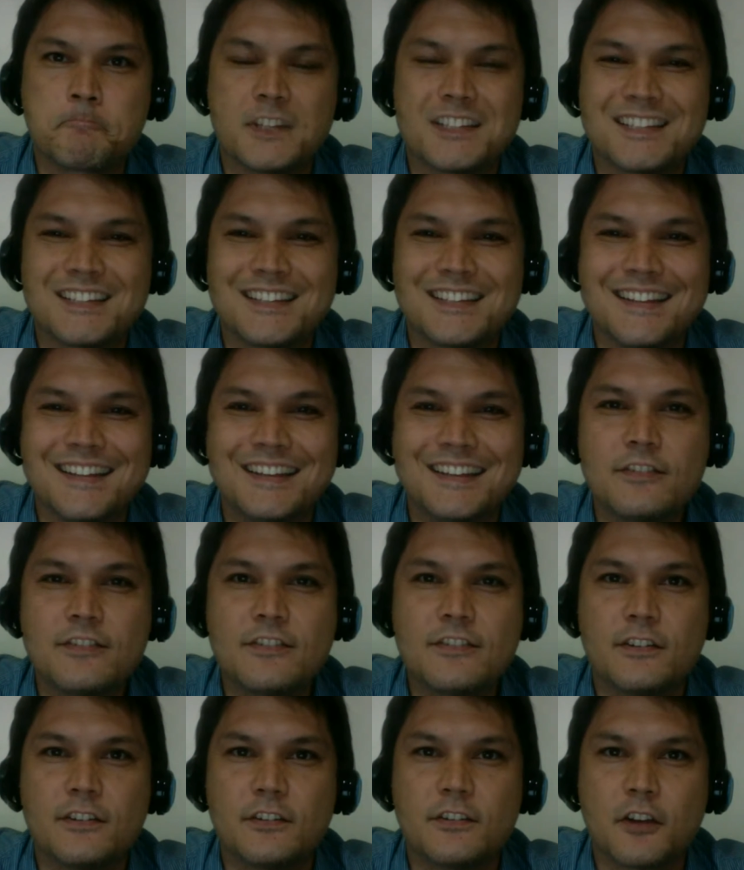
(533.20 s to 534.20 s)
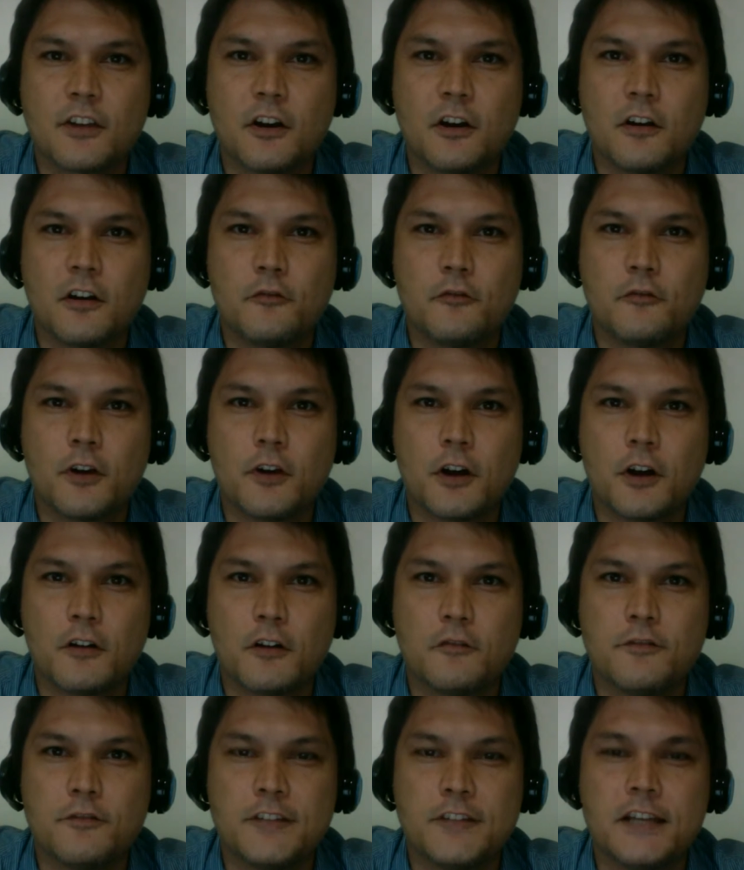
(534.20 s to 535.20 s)
it's an instance of
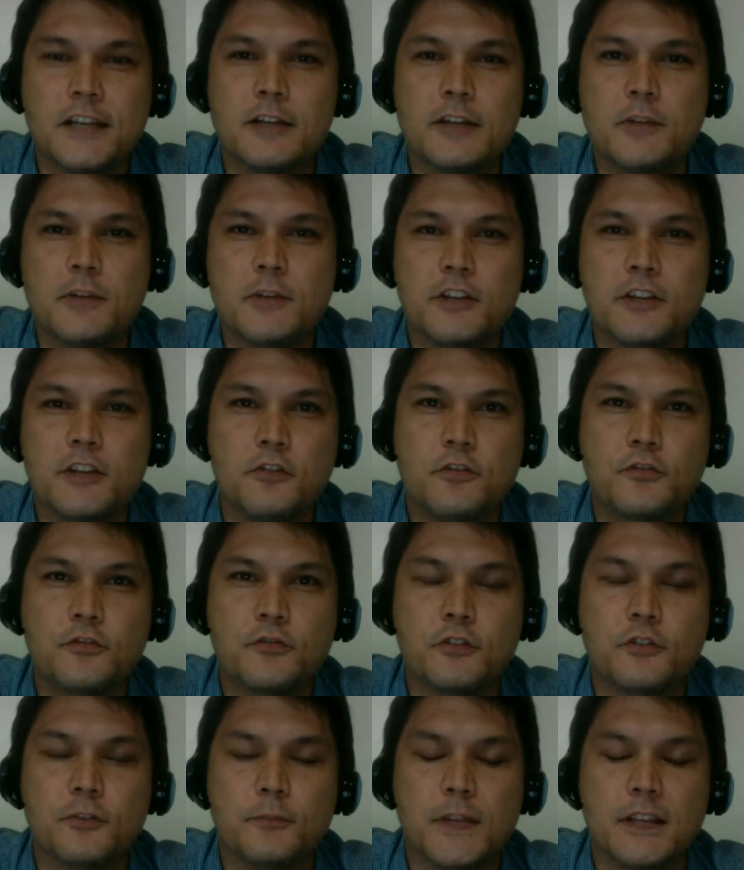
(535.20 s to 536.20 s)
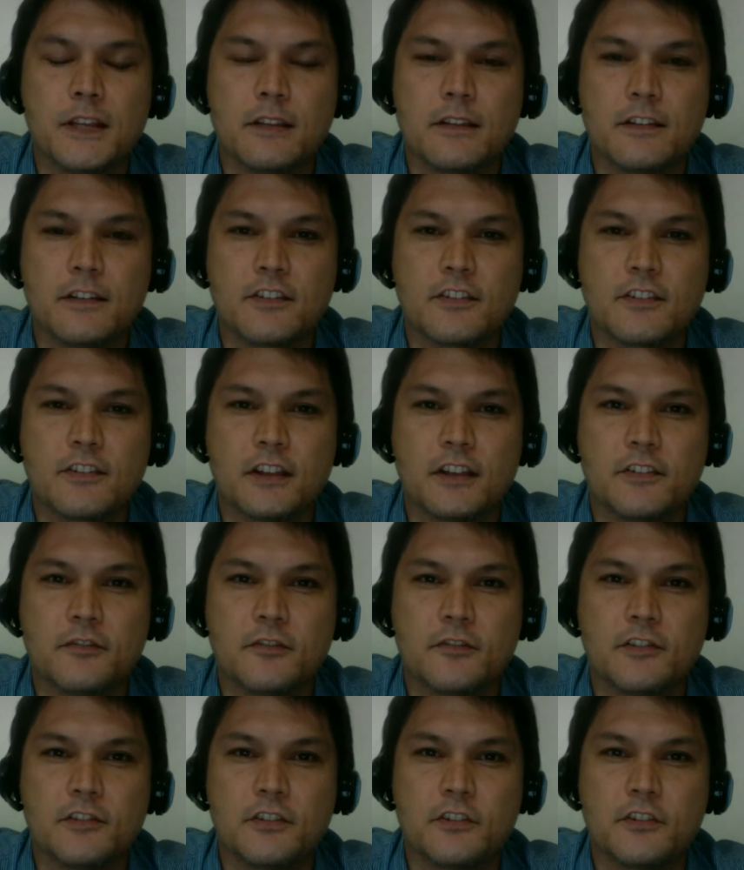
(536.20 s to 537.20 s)
data being useful in making these kinds
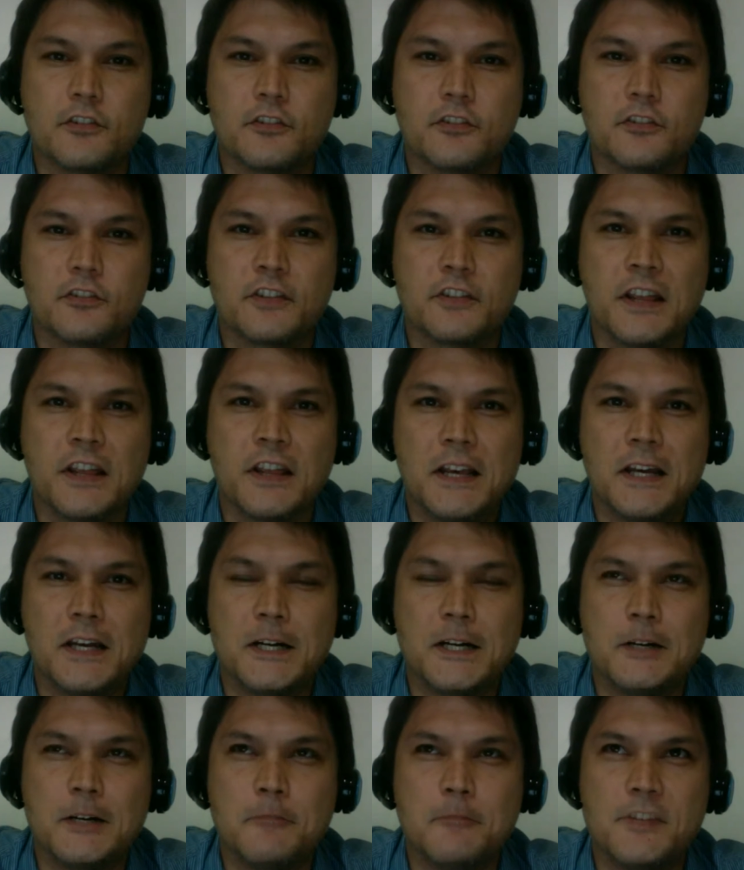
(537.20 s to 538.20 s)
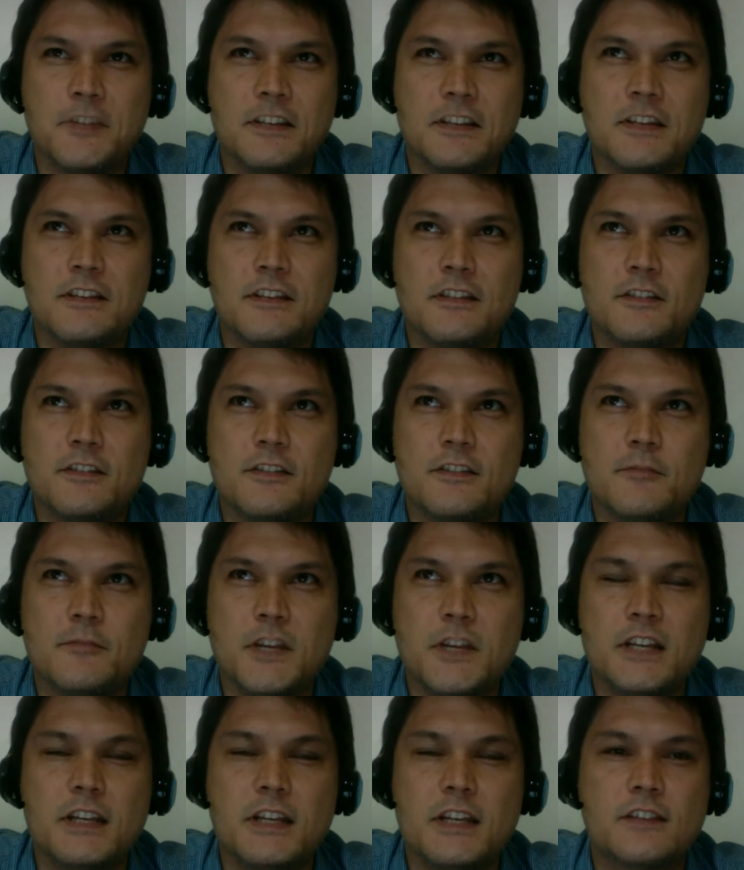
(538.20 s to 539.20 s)
of decisions. The
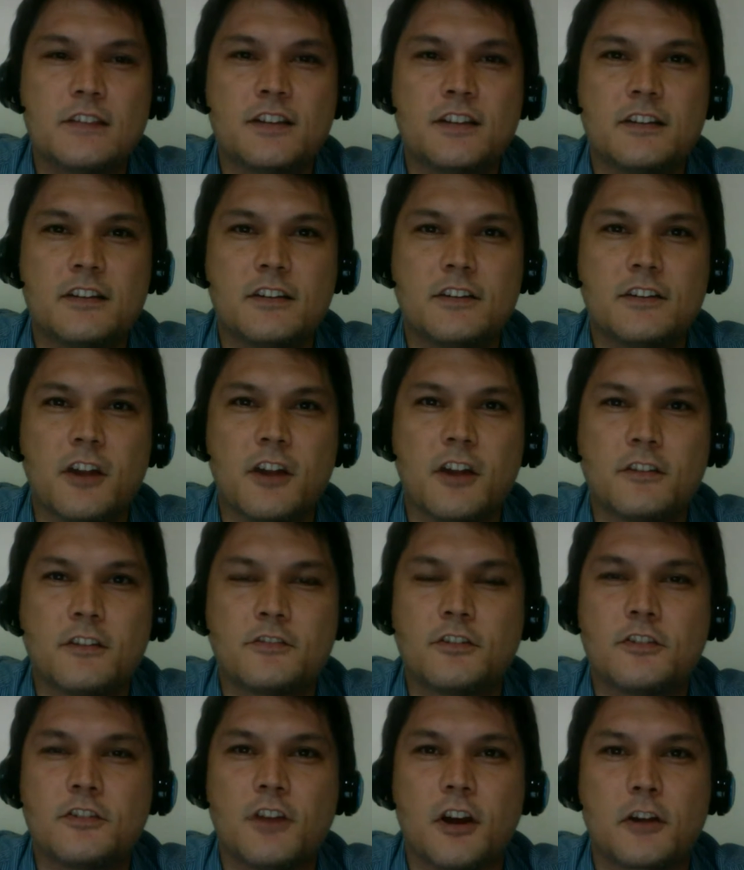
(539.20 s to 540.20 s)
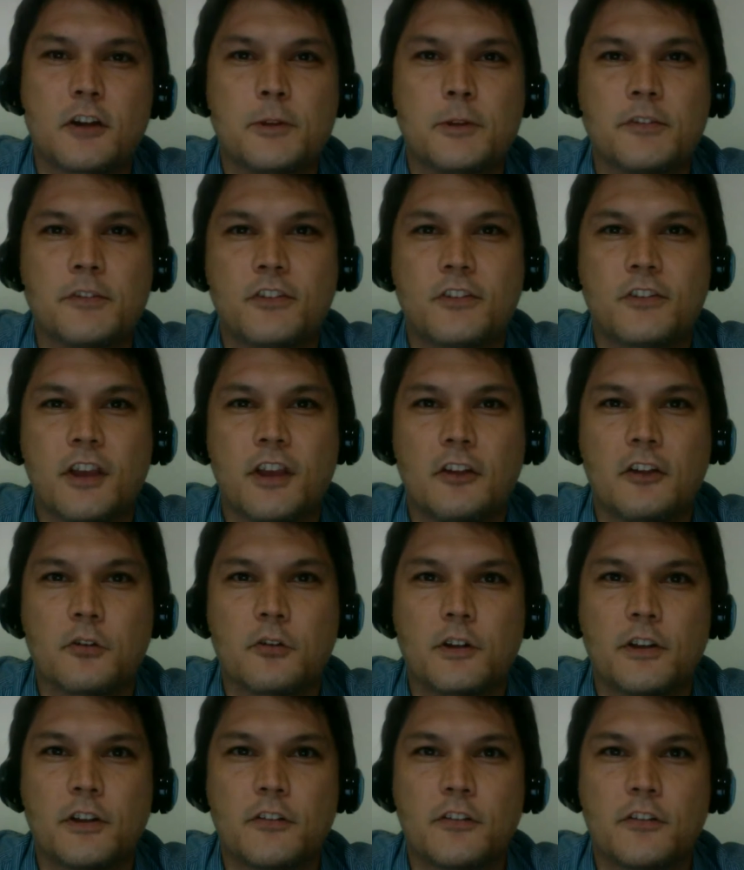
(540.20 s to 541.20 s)
media has tended to talk about this
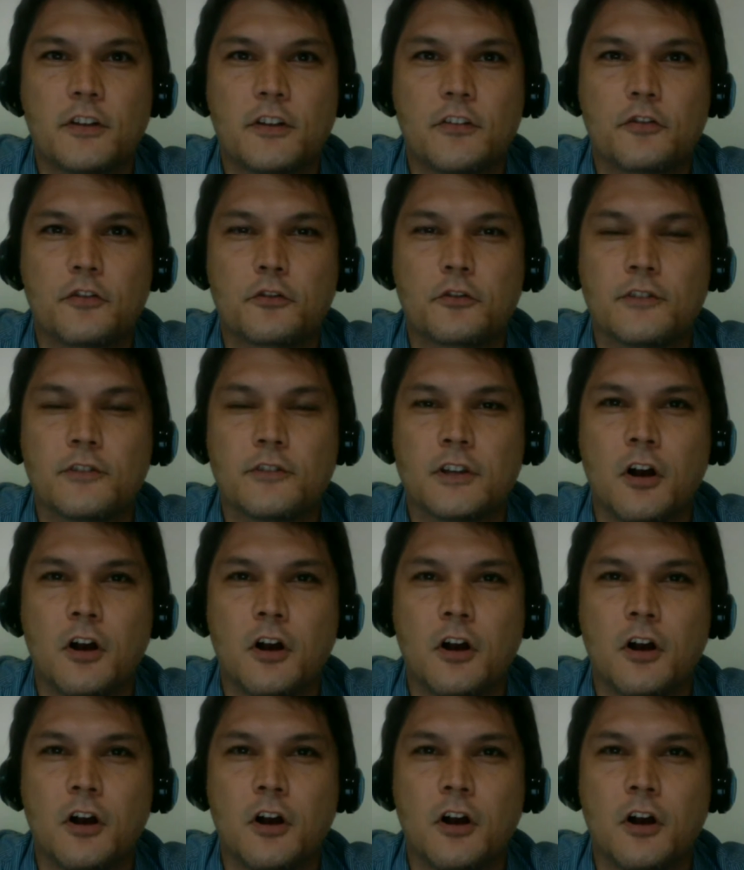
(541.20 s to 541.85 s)
category as sort of an